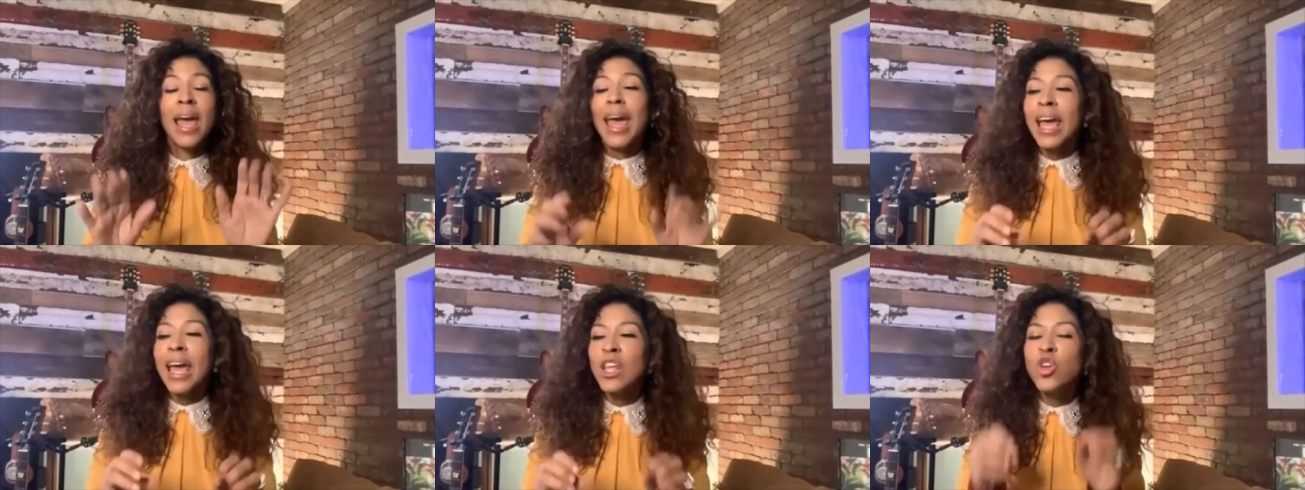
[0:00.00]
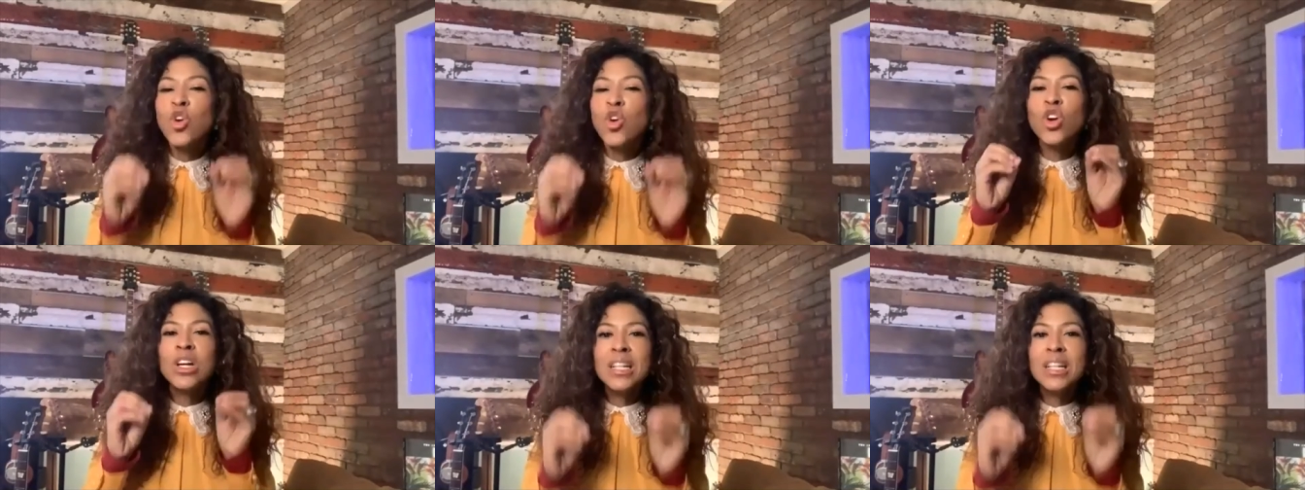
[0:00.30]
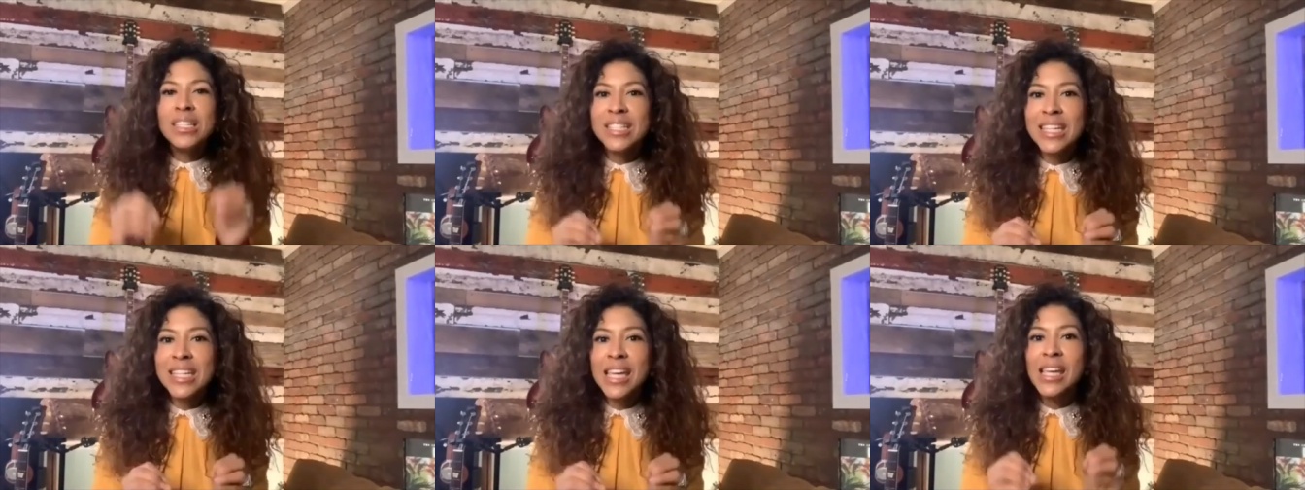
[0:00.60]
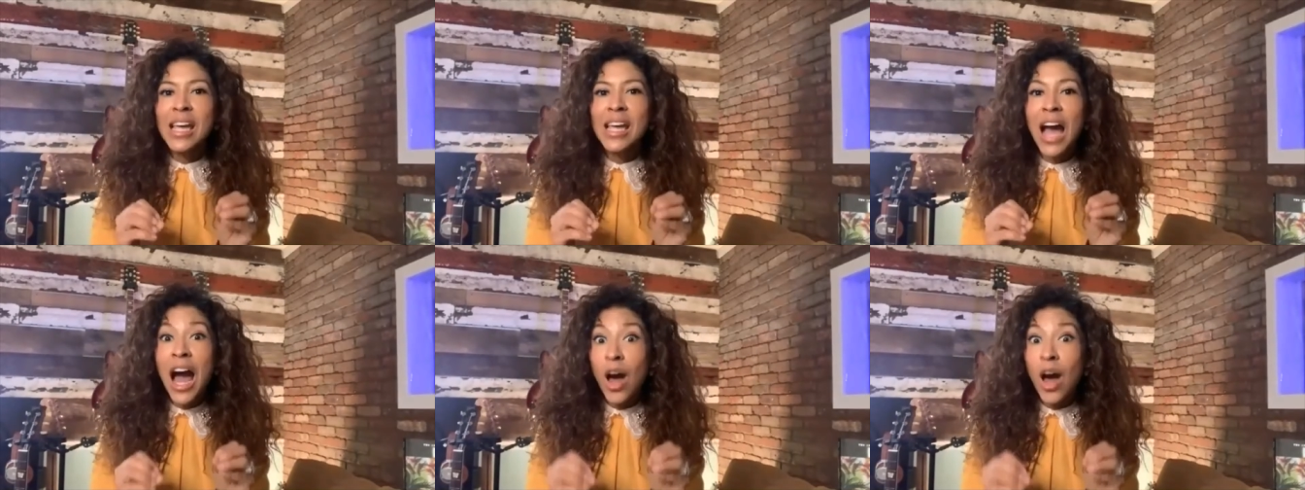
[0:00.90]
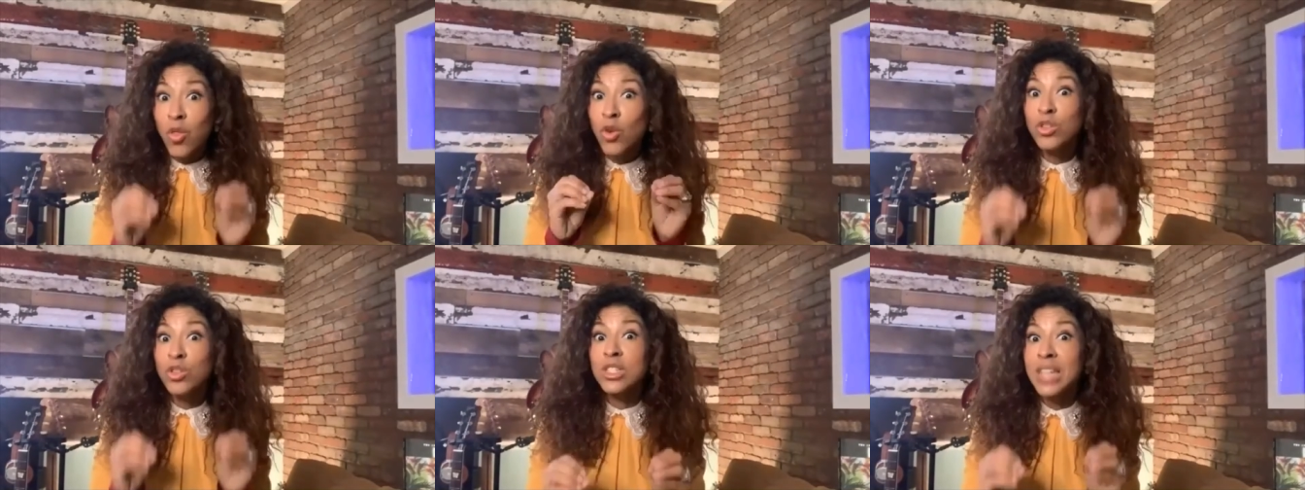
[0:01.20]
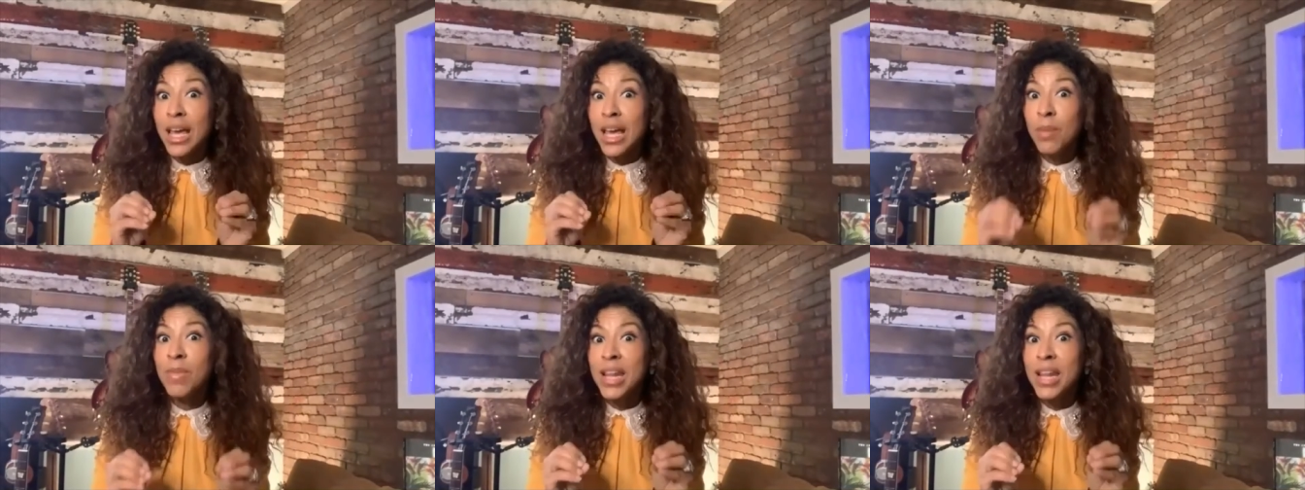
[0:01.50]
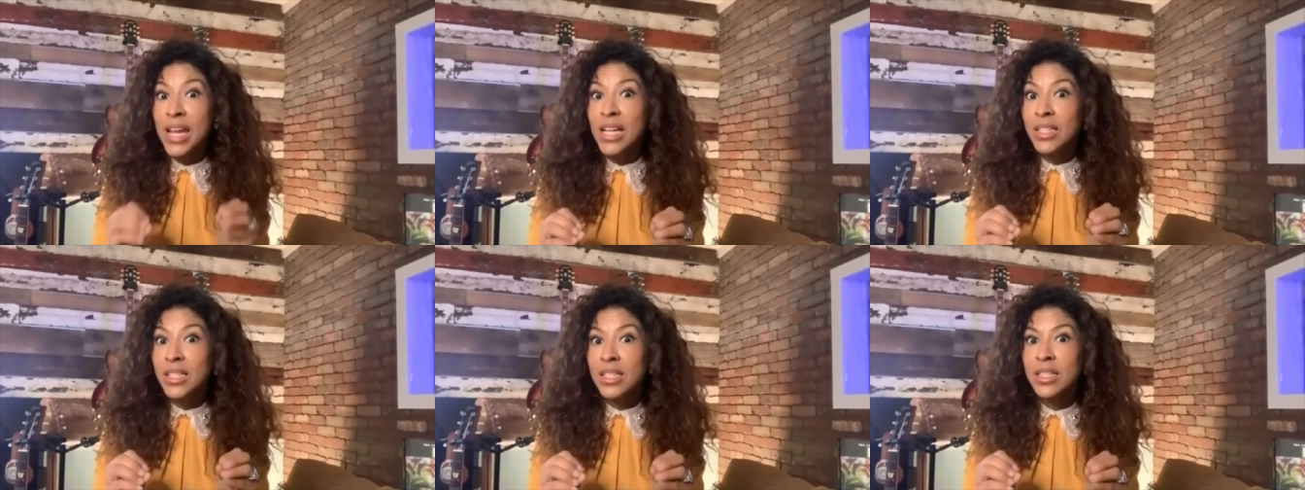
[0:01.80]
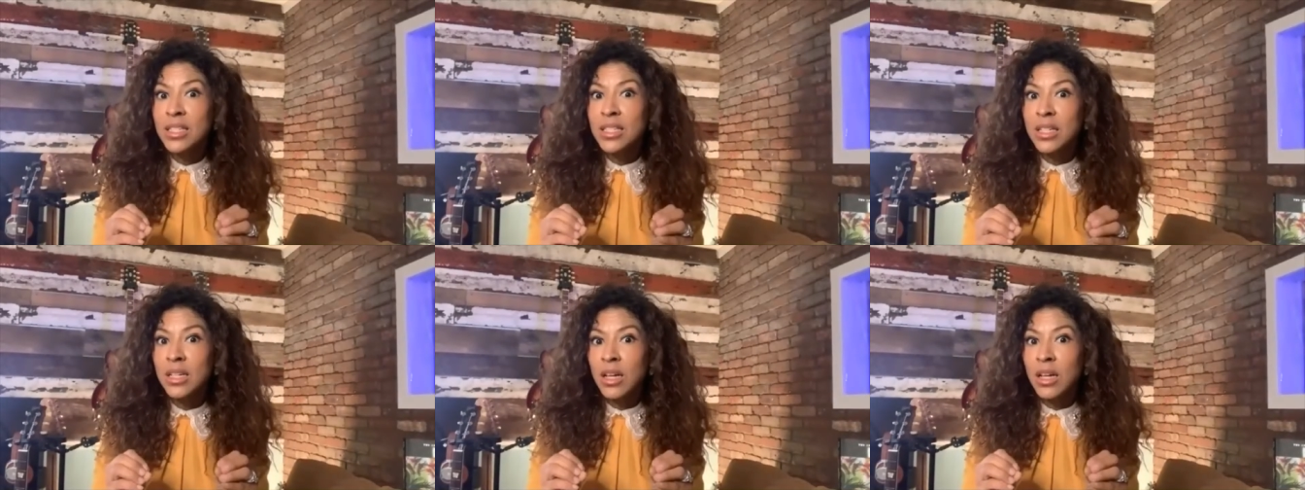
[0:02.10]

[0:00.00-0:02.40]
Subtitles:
And you're going to see how those 10 minutes